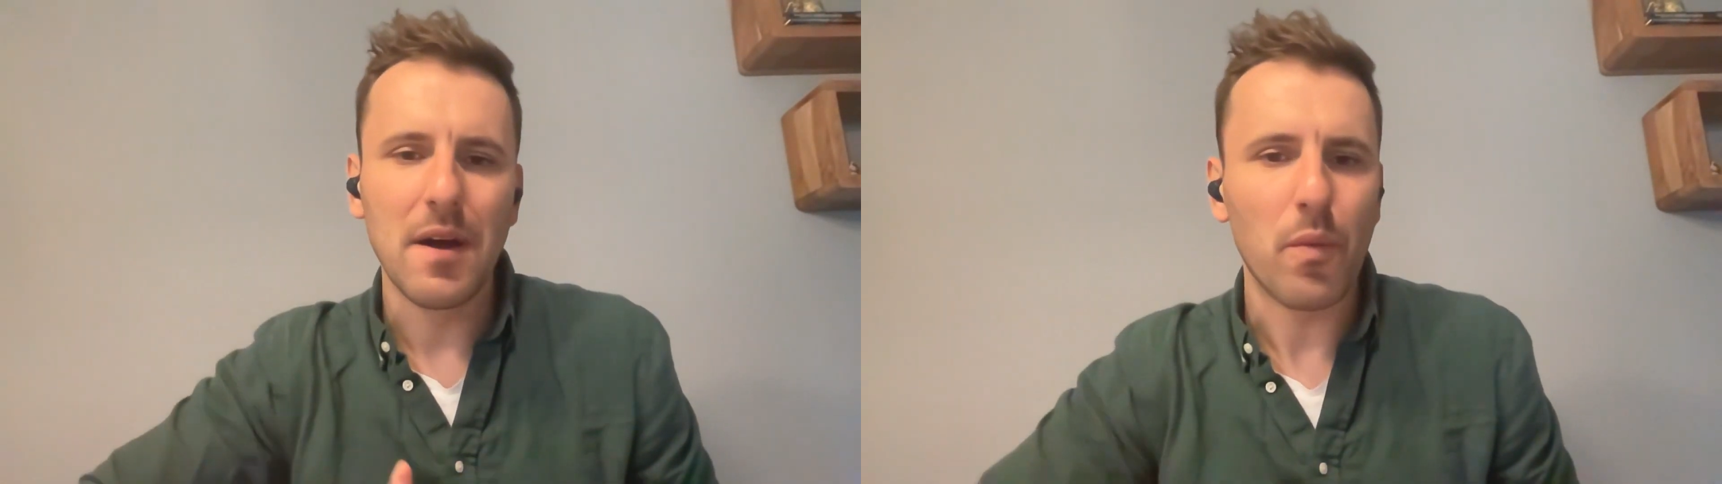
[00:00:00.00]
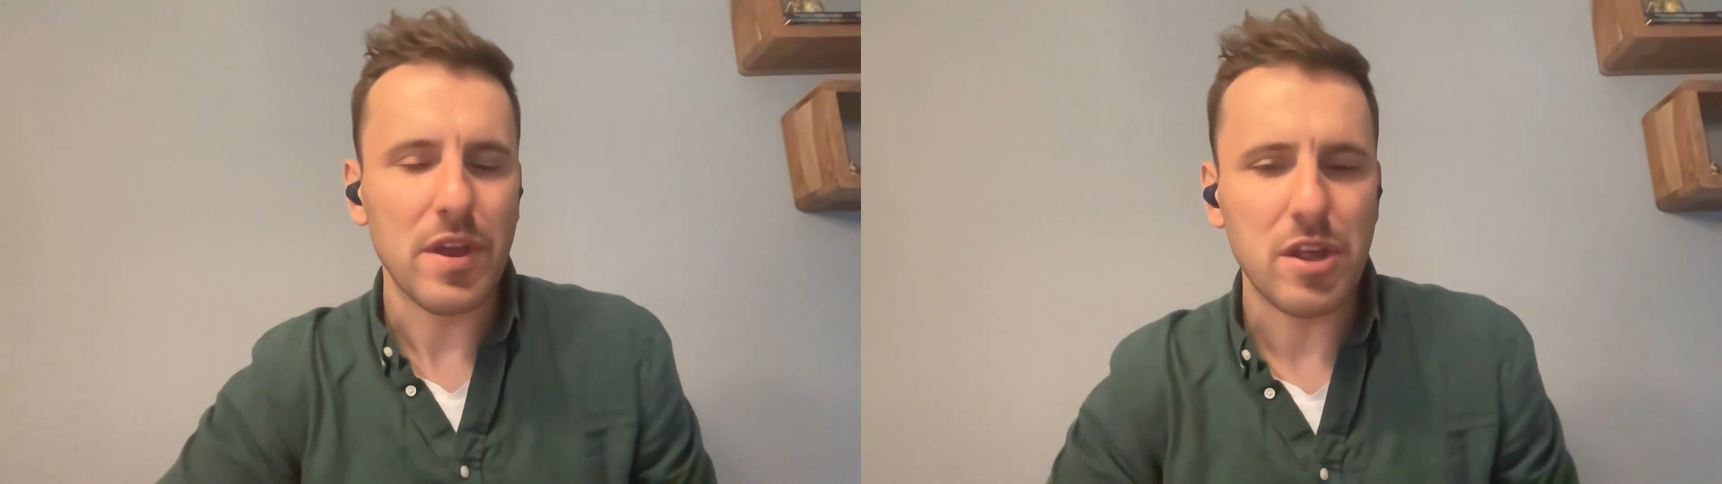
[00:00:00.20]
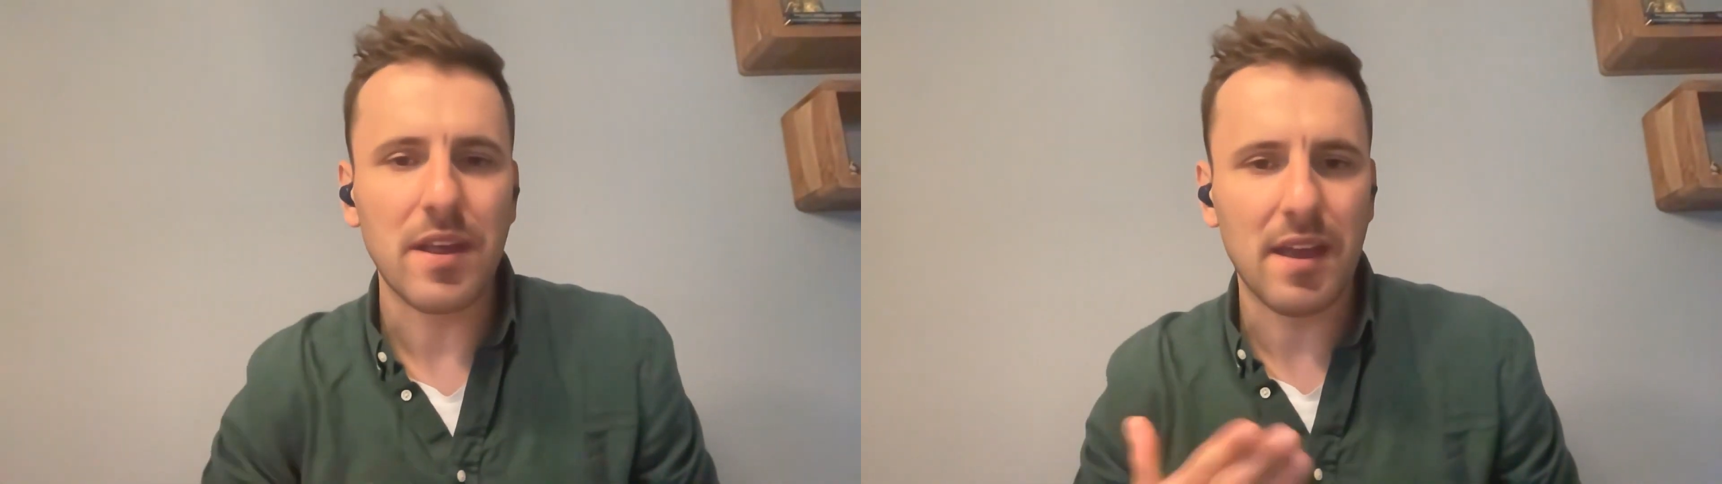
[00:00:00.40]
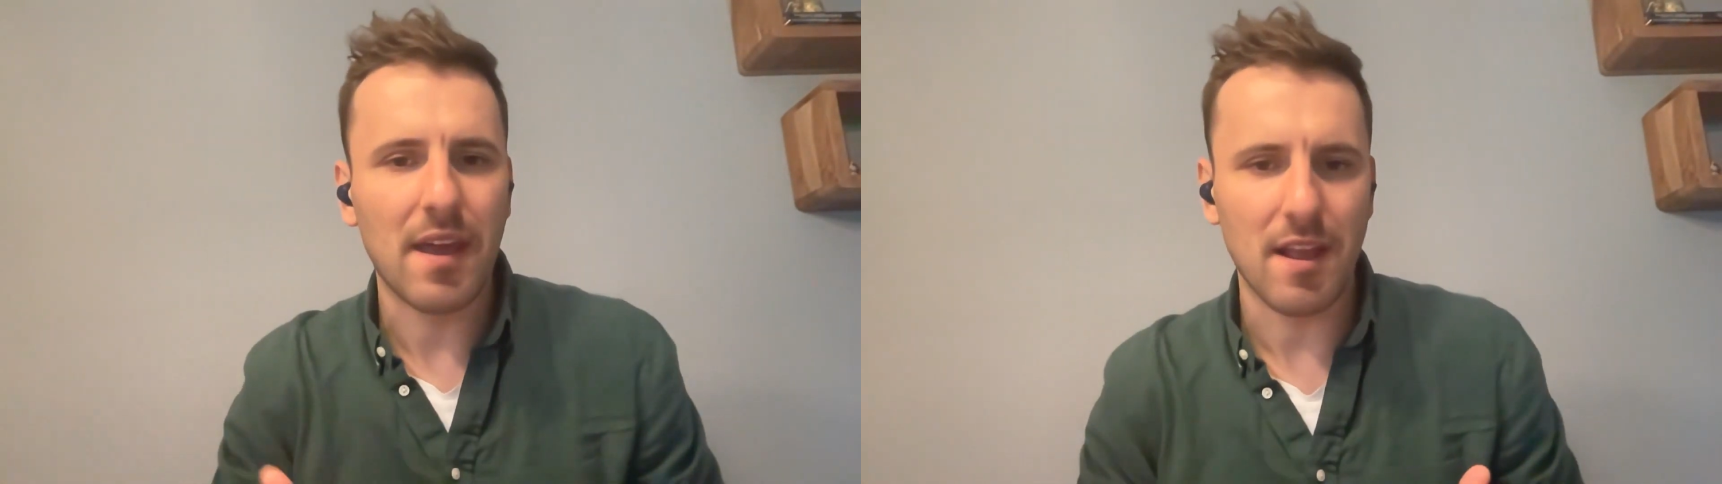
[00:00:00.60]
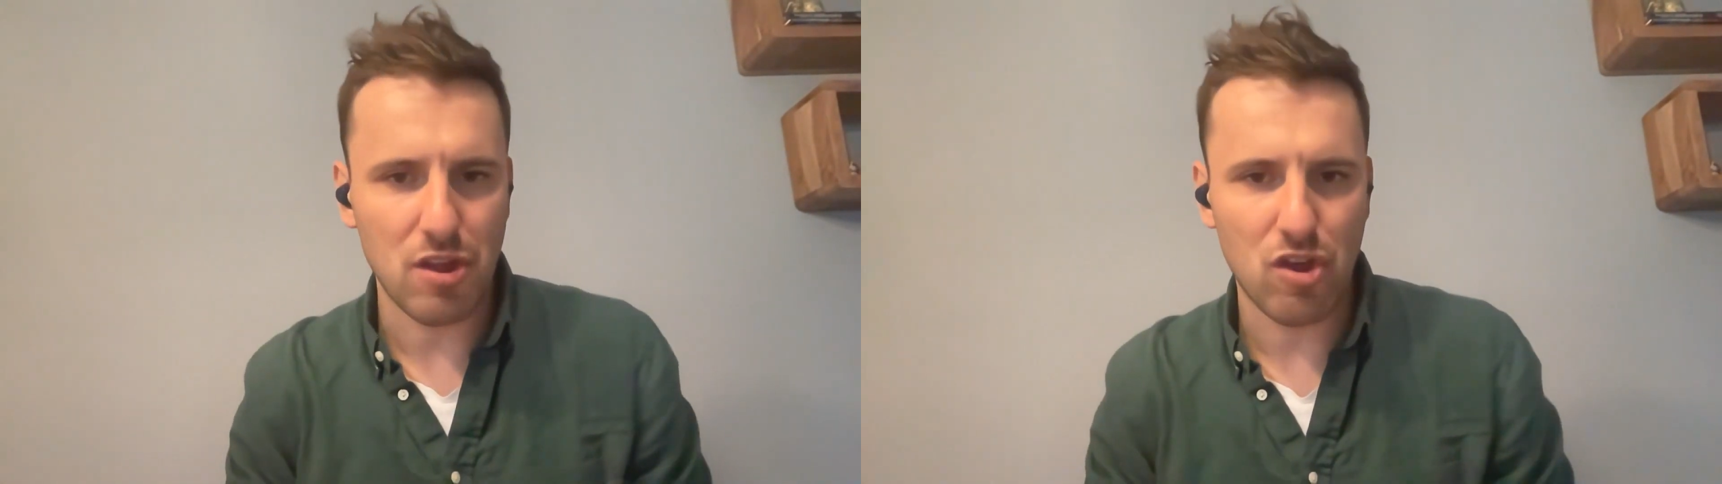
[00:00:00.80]
we
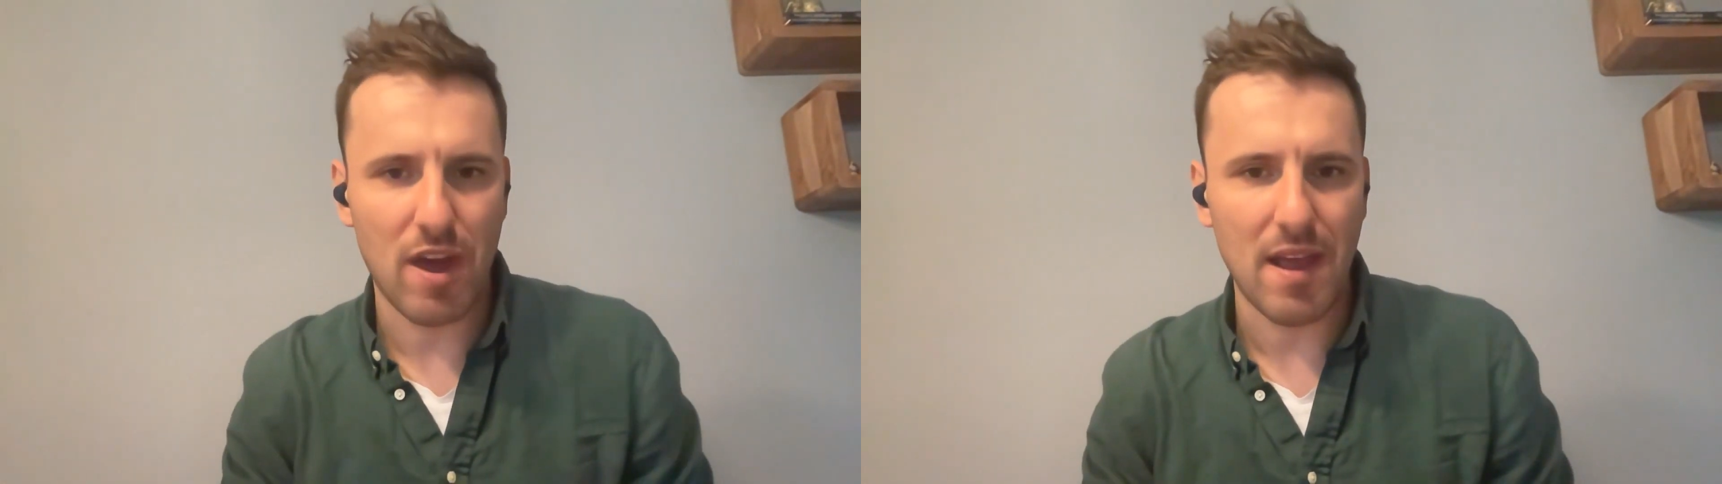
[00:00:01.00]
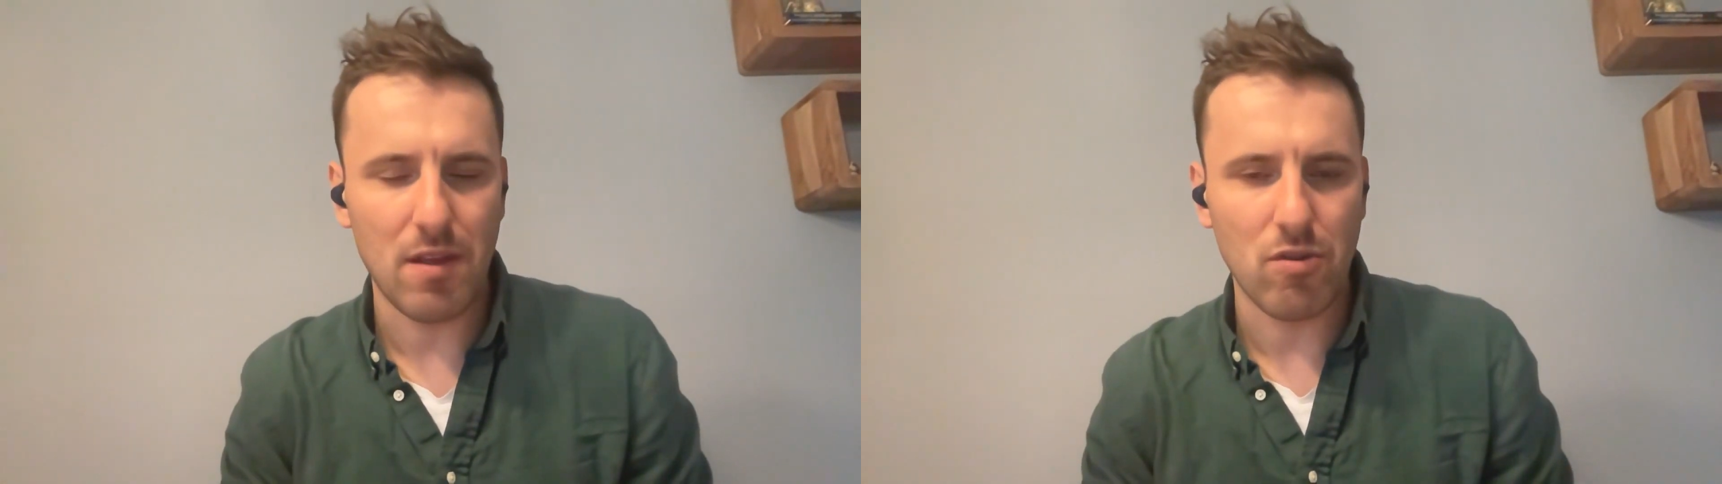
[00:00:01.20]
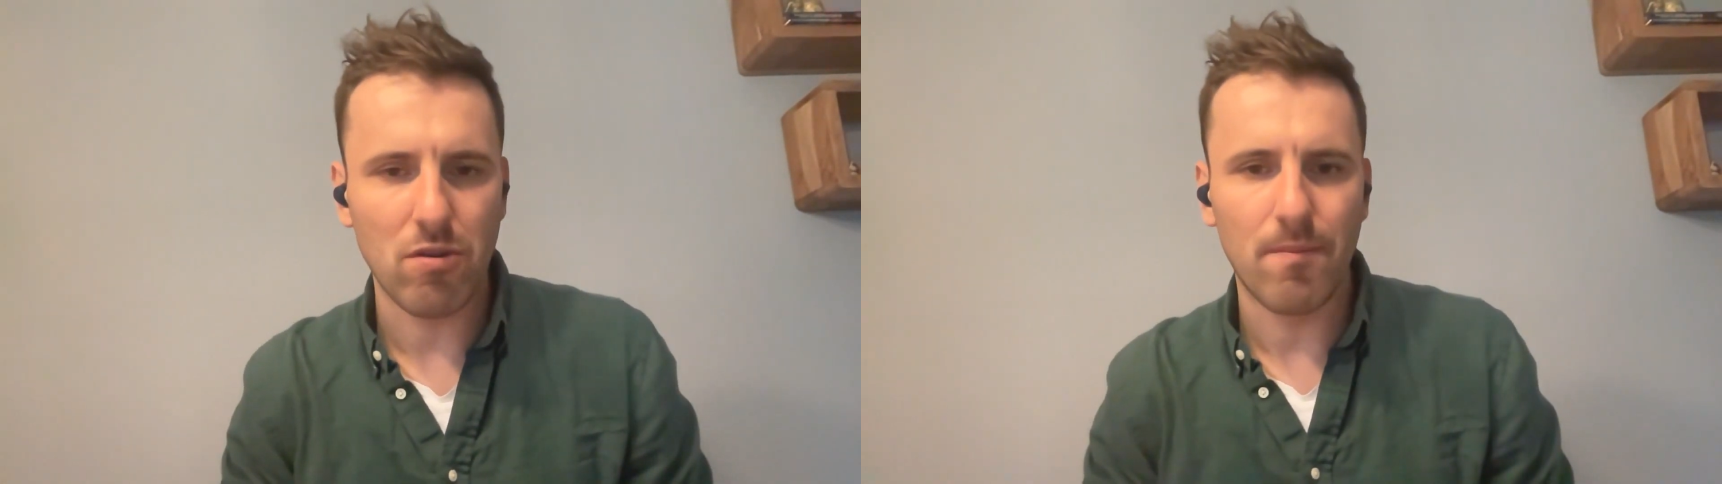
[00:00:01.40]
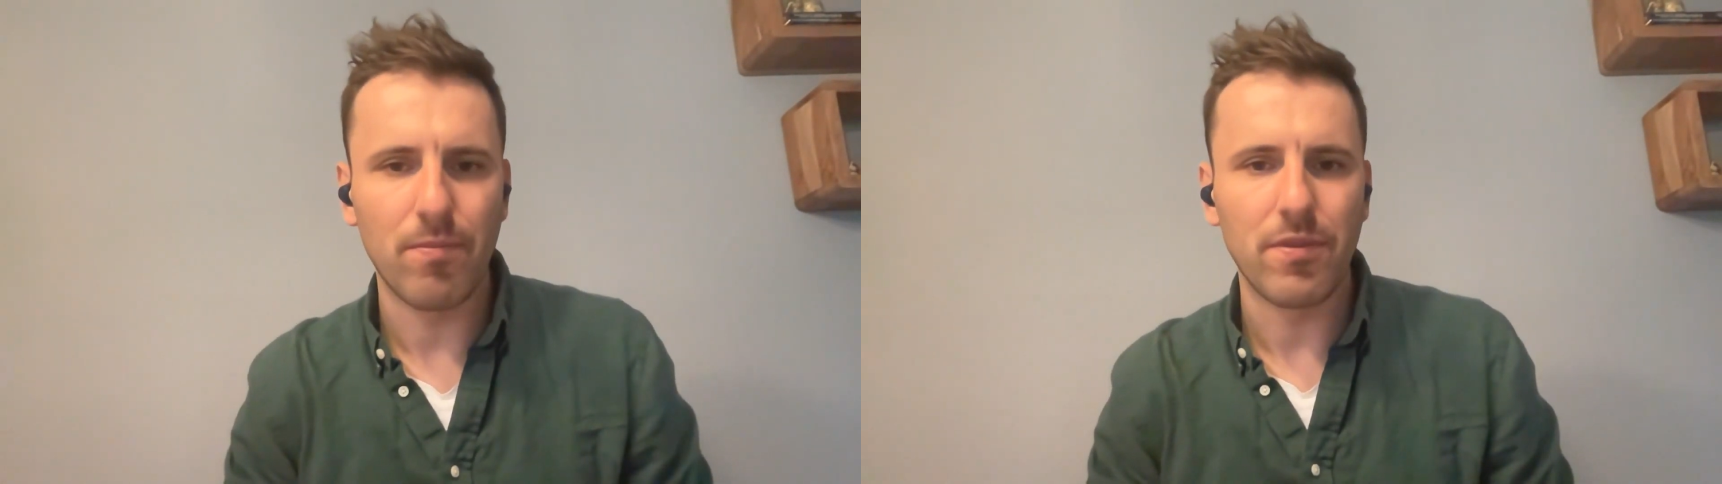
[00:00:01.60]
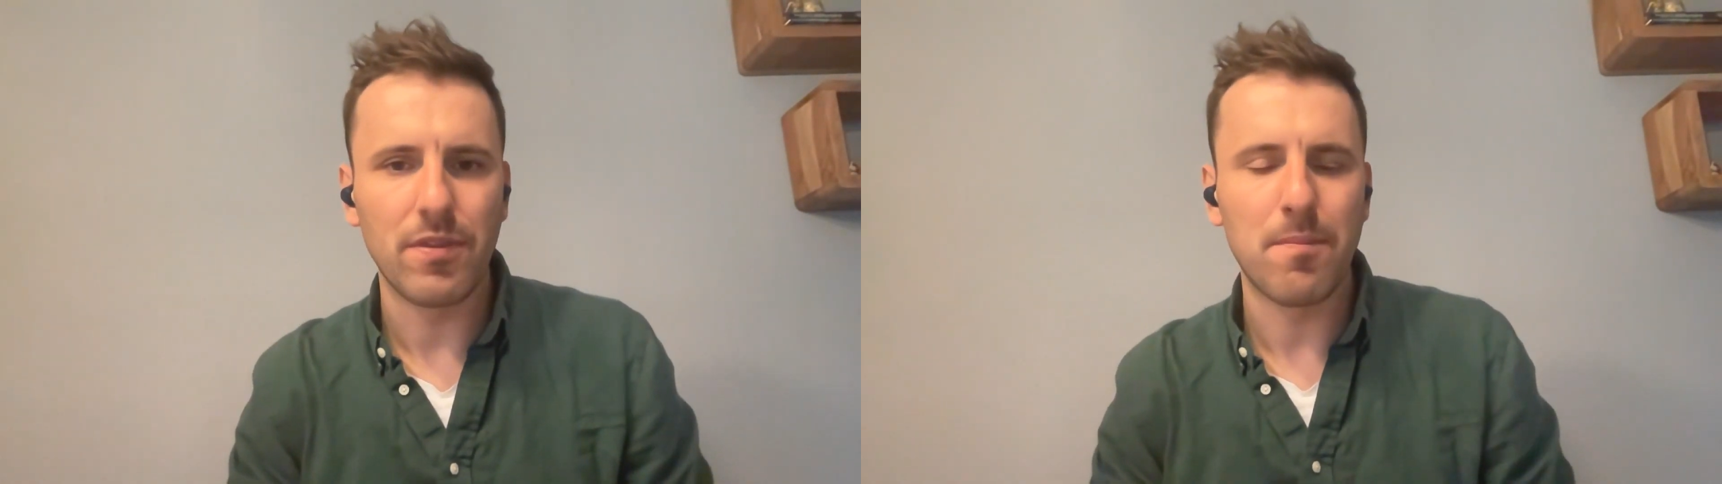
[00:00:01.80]
can change the